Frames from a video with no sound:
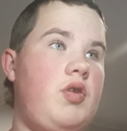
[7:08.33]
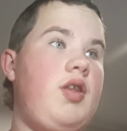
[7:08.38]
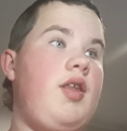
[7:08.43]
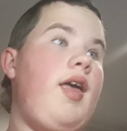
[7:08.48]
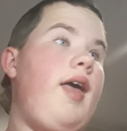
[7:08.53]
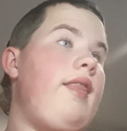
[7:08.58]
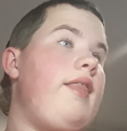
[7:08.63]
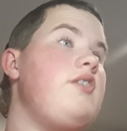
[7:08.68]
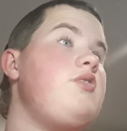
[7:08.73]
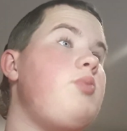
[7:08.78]

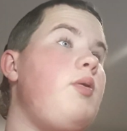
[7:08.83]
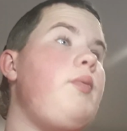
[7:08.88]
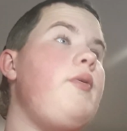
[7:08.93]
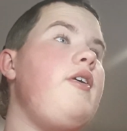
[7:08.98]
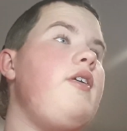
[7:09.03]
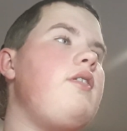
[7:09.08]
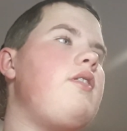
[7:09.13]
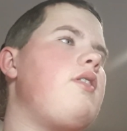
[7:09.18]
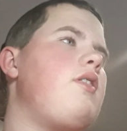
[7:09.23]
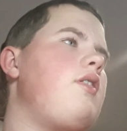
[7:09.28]
that's
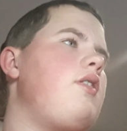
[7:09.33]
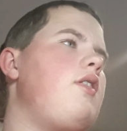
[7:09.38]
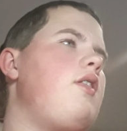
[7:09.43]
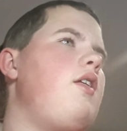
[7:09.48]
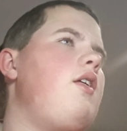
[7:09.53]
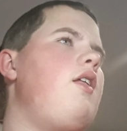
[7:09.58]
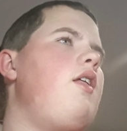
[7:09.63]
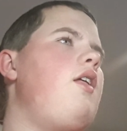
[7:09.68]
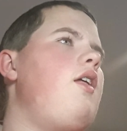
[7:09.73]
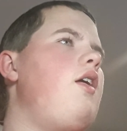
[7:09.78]
probably
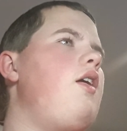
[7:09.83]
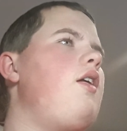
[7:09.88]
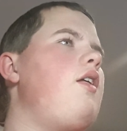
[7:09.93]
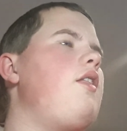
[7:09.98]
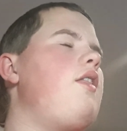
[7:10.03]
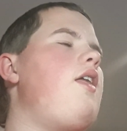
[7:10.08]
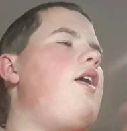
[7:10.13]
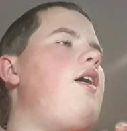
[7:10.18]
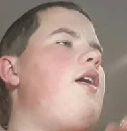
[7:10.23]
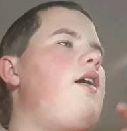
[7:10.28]

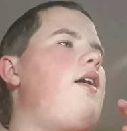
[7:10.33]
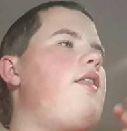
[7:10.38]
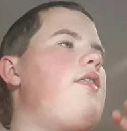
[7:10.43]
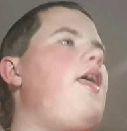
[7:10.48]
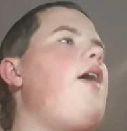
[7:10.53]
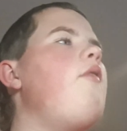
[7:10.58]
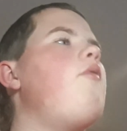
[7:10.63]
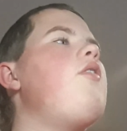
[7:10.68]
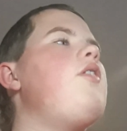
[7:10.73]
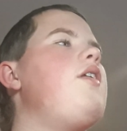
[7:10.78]

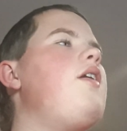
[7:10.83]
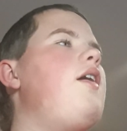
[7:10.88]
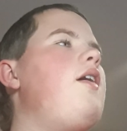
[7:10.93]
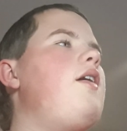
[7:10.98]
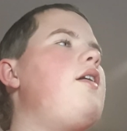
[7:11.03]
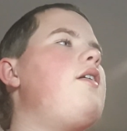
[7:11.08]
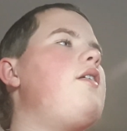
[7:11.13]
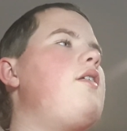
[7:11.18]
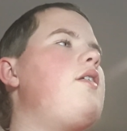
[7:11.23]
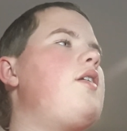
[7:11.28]
that one
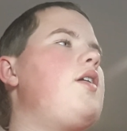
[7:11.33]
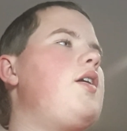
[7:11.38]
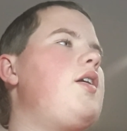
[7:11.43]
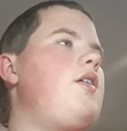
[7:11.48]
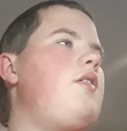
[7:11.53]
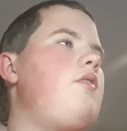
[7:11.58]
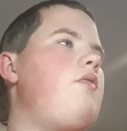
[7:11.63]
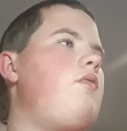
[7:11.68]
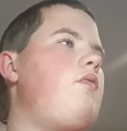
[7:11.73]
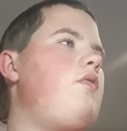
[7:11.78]
and
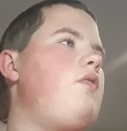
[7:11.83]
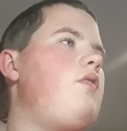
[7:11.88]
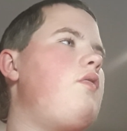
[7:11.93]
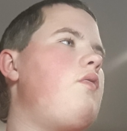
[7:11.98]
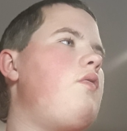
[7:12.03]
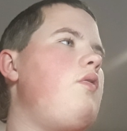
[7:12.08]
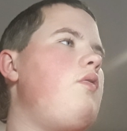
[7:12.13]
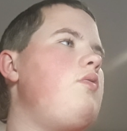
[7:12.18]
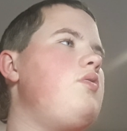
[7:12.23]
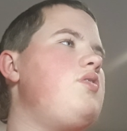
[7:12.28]

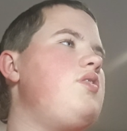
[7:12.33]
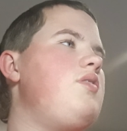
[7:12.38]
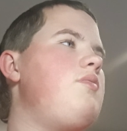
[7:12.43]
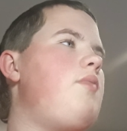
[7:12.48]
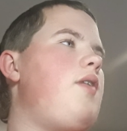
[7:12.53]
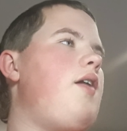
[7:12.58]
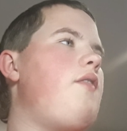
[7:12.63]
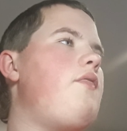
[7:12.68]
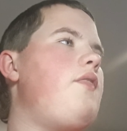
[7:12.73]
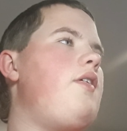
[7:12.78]
what was the
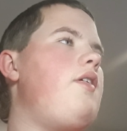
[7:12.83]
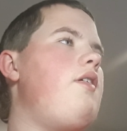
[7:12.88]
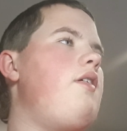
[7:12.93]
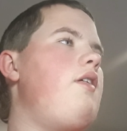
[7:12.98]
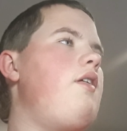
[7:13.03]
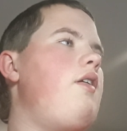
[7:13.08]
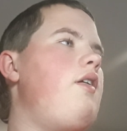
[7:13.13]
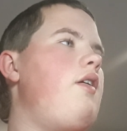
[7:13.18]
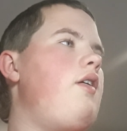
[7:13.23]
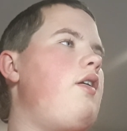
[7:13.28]
Mafia
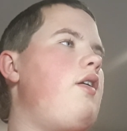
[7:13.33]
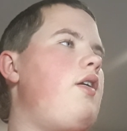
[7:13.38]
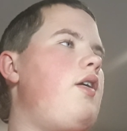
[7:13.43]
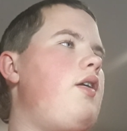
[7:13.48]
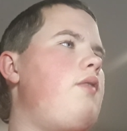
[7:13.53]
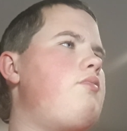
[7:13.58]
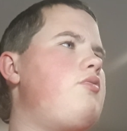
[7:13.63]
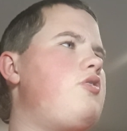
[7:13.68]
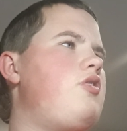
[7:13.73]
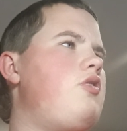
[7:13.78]

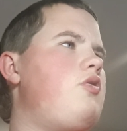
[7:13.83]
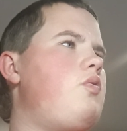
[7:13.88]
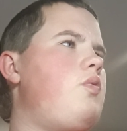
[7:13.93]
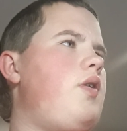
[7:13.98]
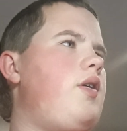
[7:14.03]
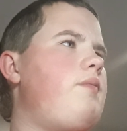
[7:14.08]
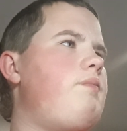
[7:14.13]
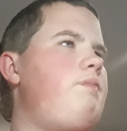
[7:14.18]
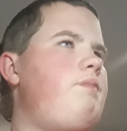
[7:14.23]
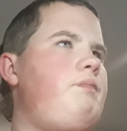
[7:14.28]
episode
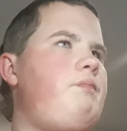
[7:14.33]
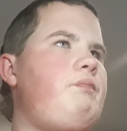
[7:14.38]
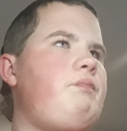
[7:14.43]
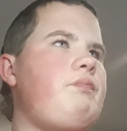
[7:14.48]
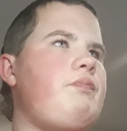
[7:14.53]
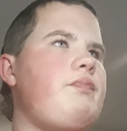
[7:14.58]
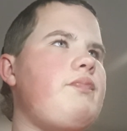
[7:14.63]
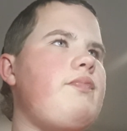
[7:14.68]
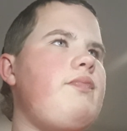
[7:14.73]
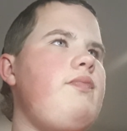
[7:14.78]
one,
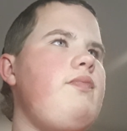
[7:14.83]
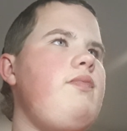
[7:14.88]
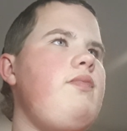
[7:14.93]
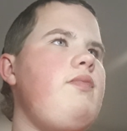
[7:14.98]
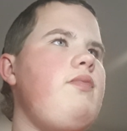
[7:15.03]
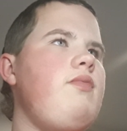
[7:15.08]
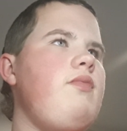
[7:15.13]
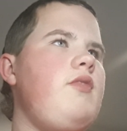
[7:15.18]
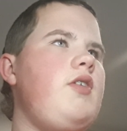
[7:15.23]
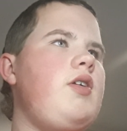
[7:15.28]

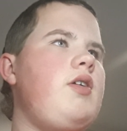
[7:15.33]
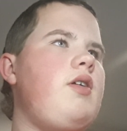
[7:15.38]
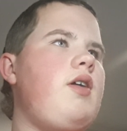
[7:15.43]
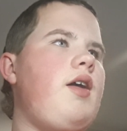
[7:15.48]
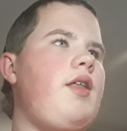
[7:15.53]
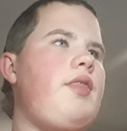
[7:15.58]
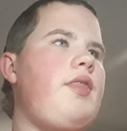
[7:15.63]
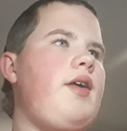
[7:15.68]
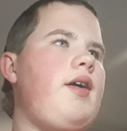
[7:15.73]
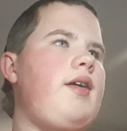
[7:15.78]

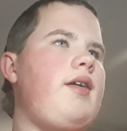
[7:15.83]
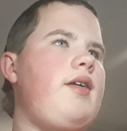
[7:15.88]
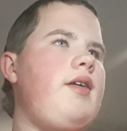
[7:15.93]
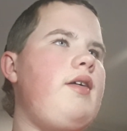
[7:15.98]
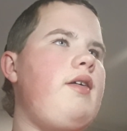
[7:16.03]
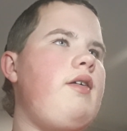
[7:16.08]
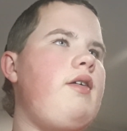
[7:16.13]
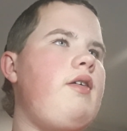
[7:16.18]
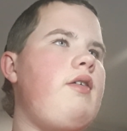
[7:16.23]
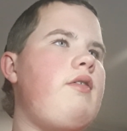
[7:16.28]
I think.
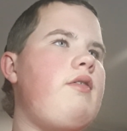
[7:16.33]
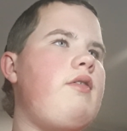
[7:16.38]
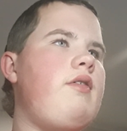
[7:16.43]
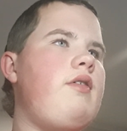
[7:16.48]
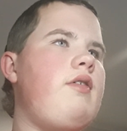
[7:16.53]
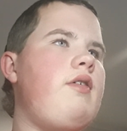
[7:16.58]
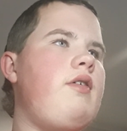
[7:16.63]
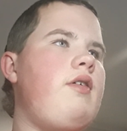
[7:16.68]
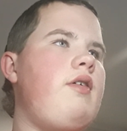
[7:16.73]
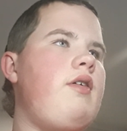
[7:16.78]

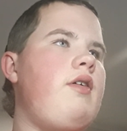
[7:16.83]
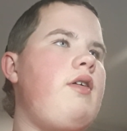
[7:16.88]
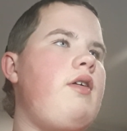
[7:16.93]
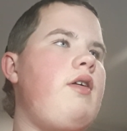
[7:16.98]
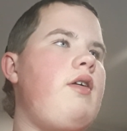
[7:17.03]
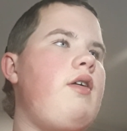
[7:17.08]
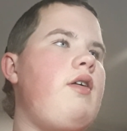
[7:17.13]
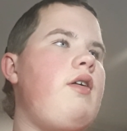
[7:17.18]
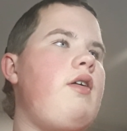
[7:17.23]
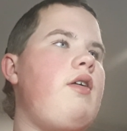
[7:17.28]

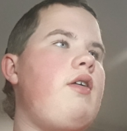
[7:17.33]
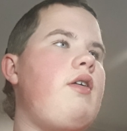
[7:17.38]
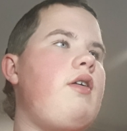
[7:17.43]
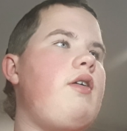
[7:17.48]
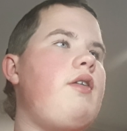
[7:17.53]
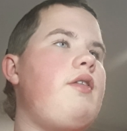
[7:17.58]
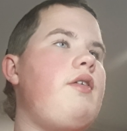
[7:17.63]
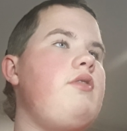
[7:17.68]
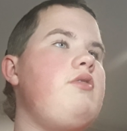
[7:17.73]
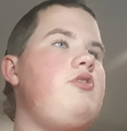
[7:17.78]

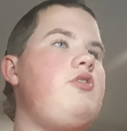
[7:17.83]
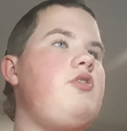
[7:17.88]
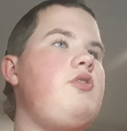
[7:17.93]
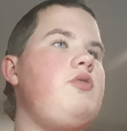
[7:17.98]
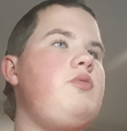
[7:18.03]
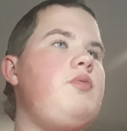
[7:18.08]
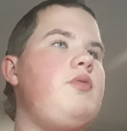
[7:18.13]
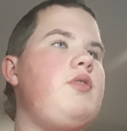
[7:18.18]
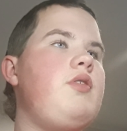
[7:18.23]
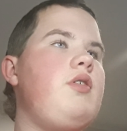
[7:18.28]
Yeah, those
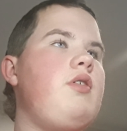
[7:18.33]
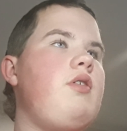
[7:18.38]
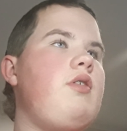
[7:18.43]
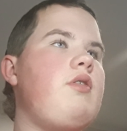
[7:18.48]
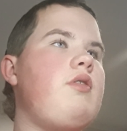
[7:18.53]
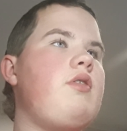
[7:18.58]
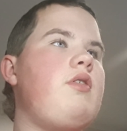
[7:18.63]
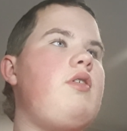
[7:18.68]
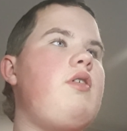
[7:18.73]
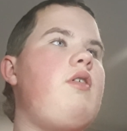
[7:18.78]
two were
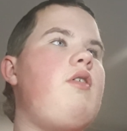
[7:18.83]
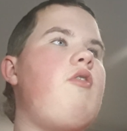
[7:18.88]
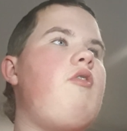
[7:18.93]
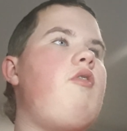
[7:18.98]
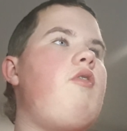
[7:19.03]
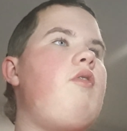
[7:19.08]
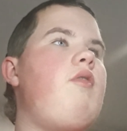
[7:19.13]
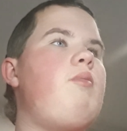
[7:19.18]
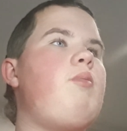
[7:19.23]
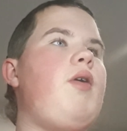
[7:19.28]

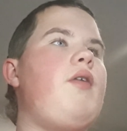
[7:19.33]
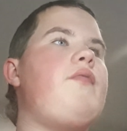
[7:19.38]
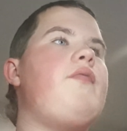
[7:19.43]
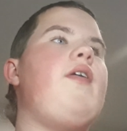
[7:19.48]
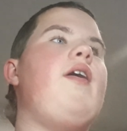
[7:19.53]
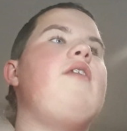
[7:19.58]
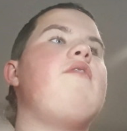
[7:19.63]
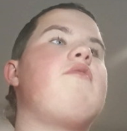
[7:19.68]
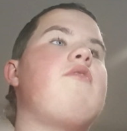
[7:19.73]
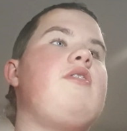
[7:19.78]
my
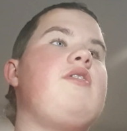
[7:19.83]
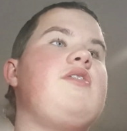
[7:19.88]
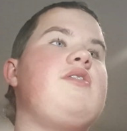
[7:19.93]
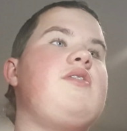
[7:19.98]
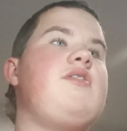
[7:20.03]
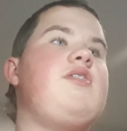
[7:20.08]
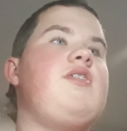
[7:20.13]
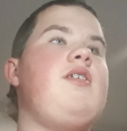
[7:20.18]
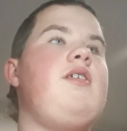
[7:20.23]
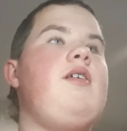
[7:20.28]

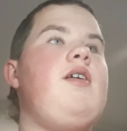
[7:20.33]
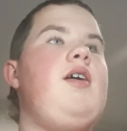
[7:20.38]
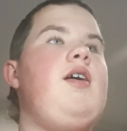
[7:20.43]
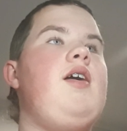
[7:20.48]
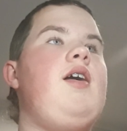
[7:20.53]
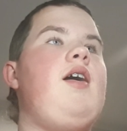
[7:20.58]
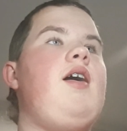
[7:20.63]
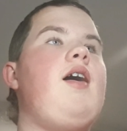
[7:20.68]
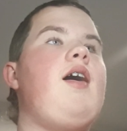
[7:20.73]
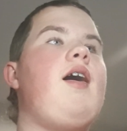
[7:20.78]
favourites.
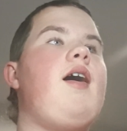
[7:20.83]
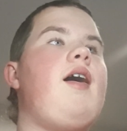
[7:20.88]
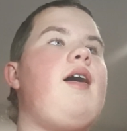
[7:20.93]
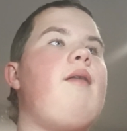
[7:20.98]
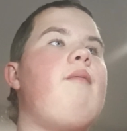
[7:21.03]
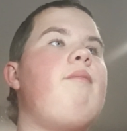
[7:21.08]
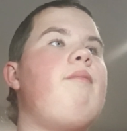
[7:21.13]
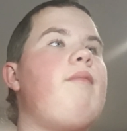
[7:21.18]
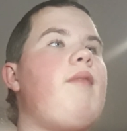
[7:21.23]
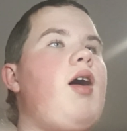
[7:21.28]

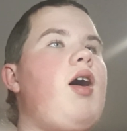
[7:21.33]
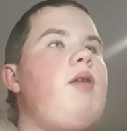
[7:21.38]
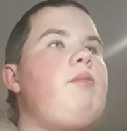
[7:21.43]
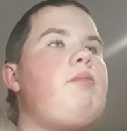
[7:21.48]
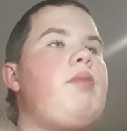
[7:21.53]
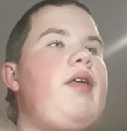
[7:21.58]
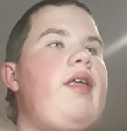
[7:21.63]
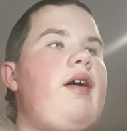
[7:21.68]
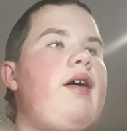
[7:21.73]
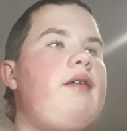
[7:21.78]

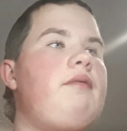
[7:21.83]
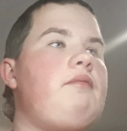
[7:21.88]
The